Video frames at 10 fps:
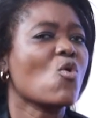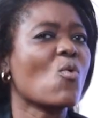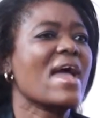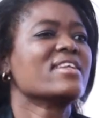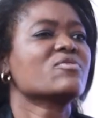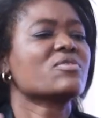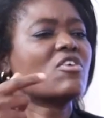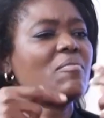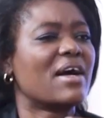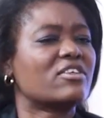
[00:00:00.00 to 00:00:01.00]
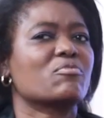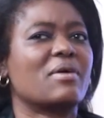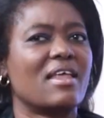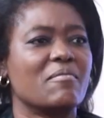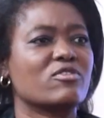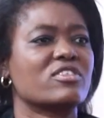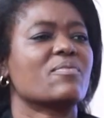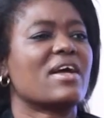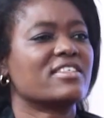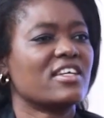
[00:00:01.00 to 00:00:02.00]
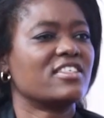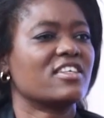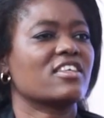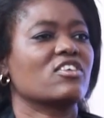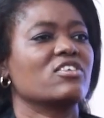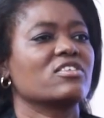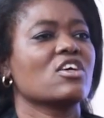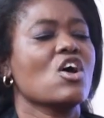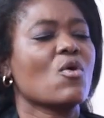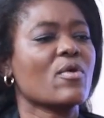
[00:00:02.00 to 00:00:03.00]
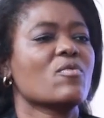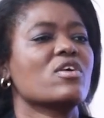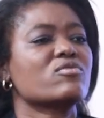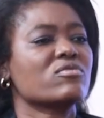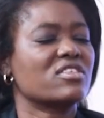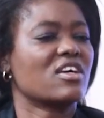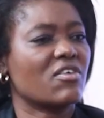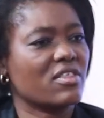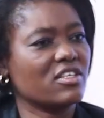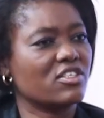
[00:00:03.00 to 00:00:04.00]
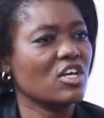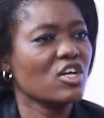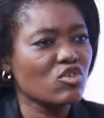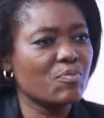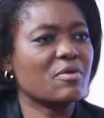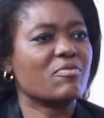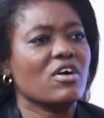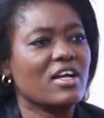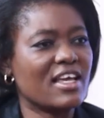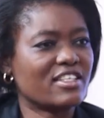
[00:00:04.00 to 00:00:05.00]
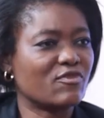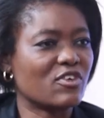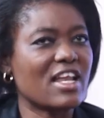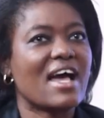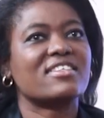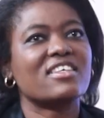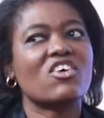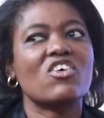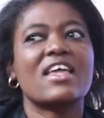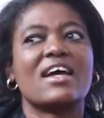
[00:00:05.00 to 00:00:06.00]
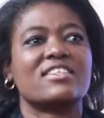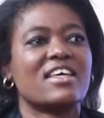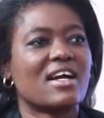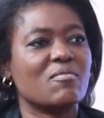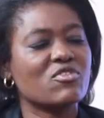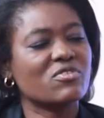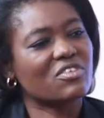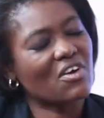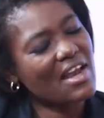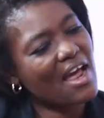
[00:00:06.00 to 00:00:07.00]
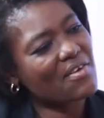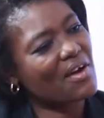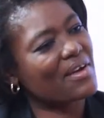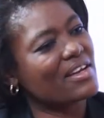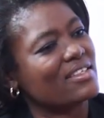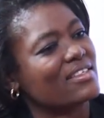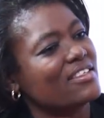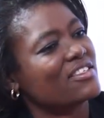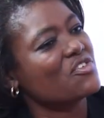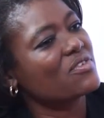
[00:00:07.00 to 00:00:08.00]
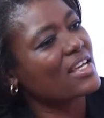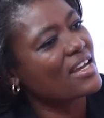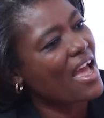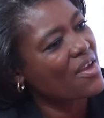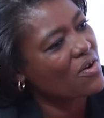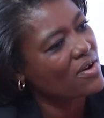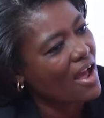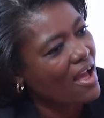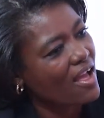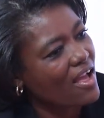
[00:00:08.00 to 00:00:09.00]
Why didn't we go back to Parliament to say, we are changing the loans, we want to sell these to people? Let's for it. I said, oh yeah, tinaika munews. Go down, talk about that news that I order.